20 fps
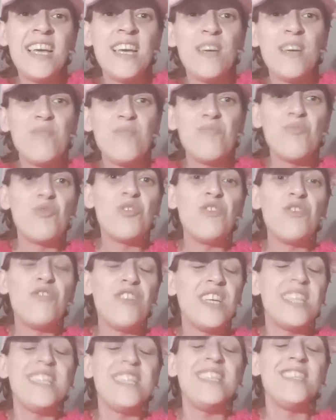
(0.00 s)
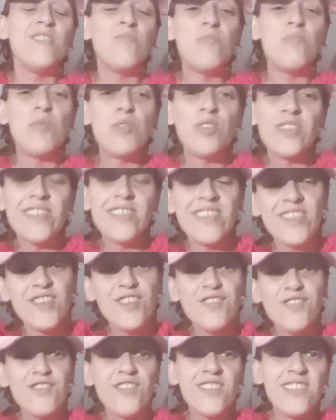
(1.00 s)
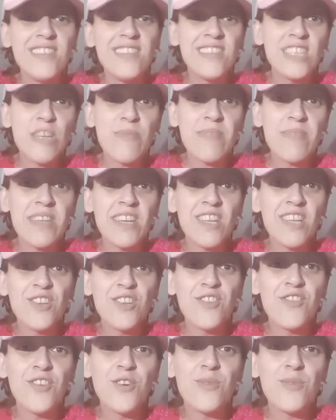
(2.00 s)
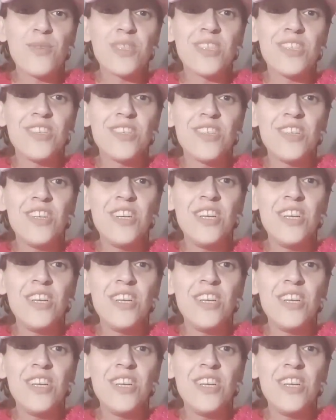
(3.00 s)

motivated and positive, and something to look forward to.